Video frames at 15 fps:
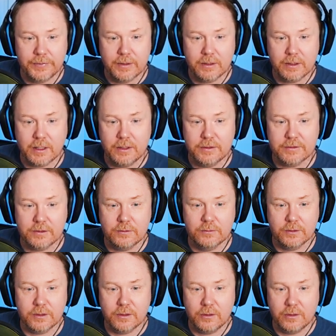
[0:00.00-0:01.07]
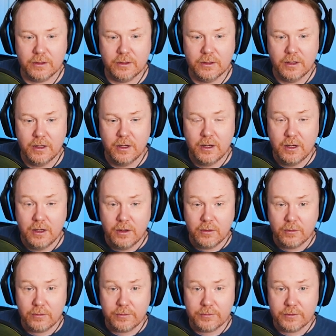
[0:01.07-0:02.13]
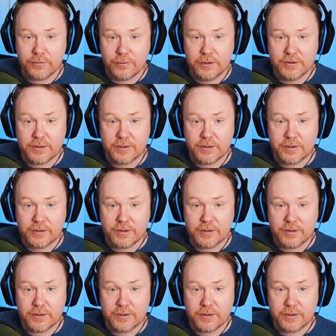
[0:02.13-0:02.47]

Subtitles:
Okay, so look at a lot of reference footage.